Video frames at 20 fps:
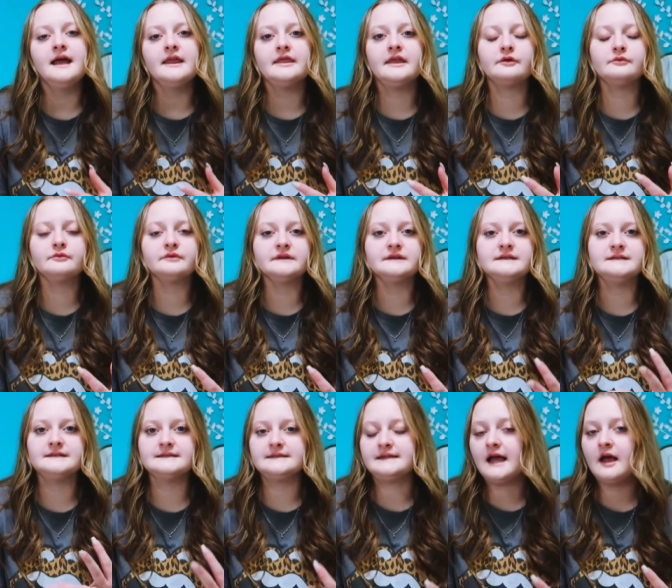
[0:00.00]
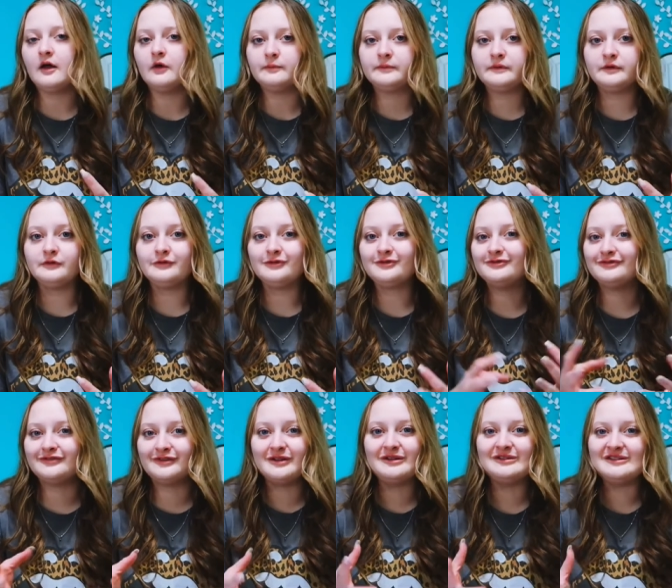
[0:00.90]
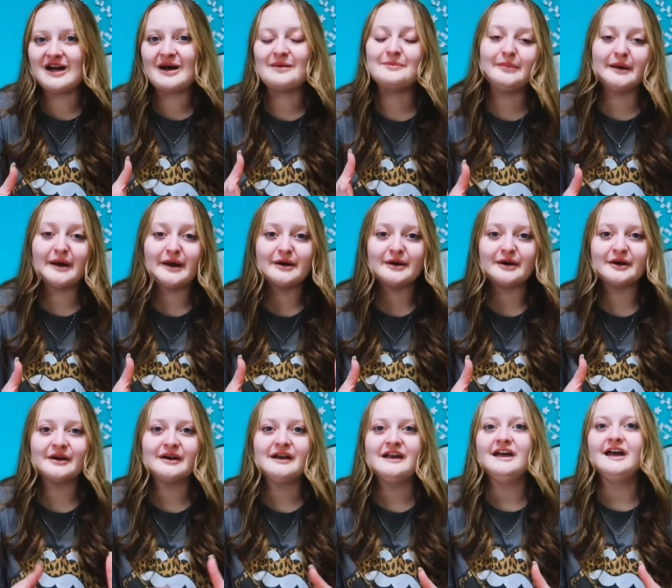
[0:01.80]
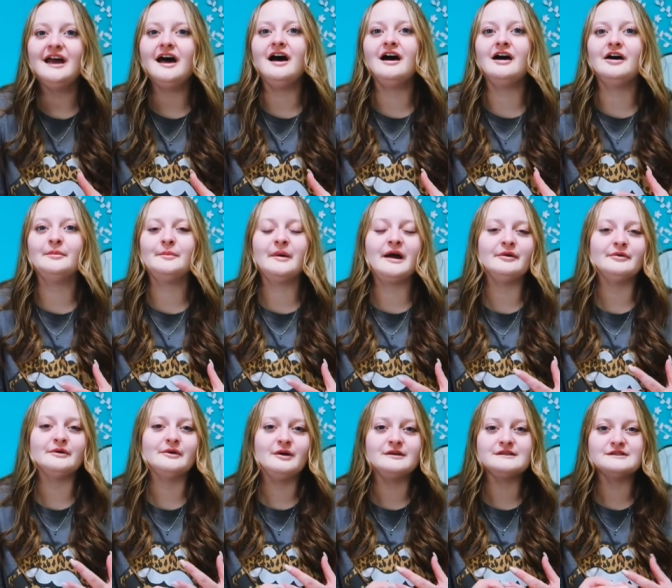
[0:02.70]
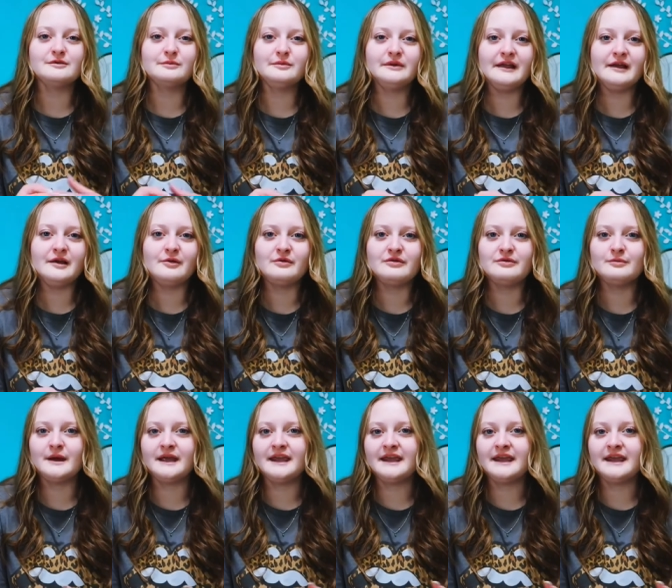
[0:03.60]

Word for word: That really does help you feel a lot better. I would also play with my